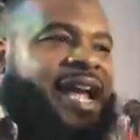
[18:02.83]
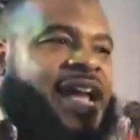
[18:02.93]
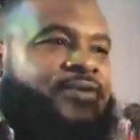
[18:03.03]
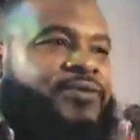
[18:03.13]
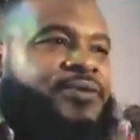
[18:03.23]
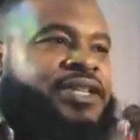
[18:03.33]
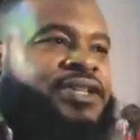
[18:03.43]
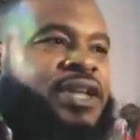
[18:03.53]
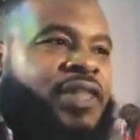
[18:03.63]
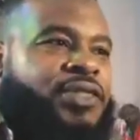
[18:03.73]

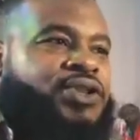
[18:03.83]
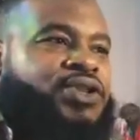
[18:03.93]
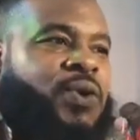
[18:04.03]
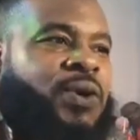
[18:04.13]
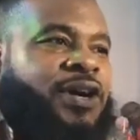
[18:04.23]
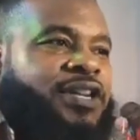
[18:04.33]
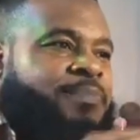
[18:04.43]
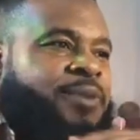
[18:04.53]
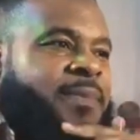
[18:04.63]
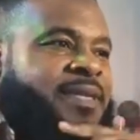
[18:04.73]
every other door on the
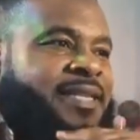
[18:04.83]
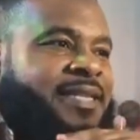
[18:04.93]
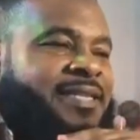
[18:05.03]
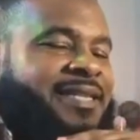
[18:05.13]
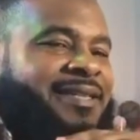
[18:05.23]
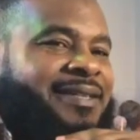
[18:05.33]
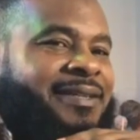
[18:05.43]
premises.